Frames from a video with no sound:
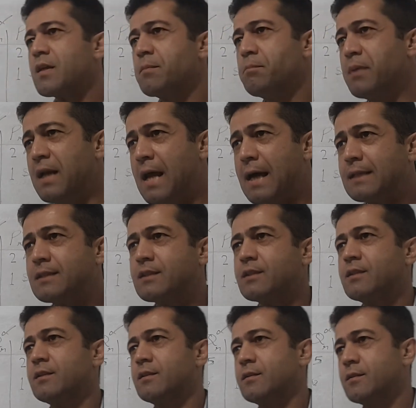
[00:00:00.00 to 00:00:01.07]
black
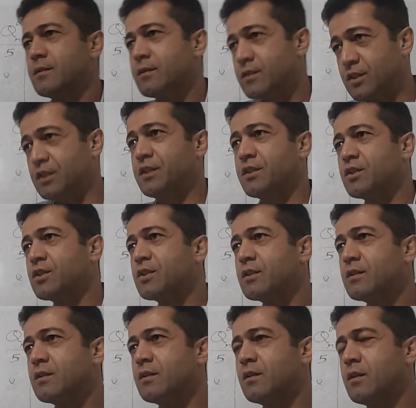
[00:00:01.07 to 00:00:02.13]
drink,
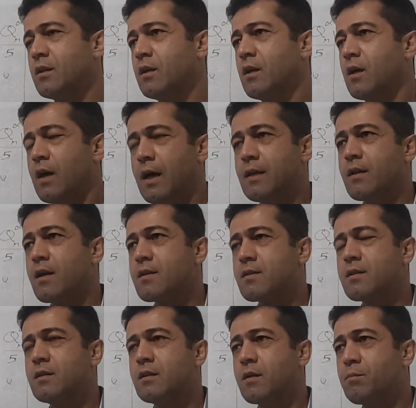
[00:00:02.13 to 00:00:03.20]
and I
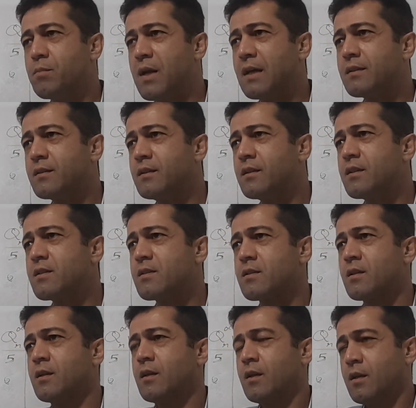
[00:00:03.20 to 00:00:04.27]
see the black drink is
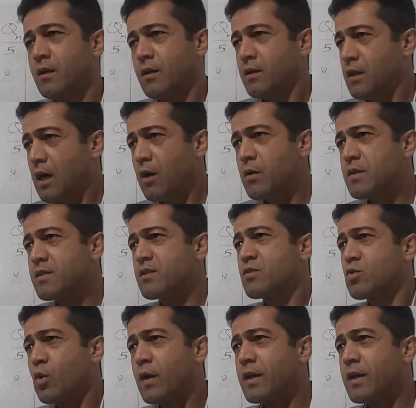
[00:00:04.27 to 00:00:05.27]
now it's so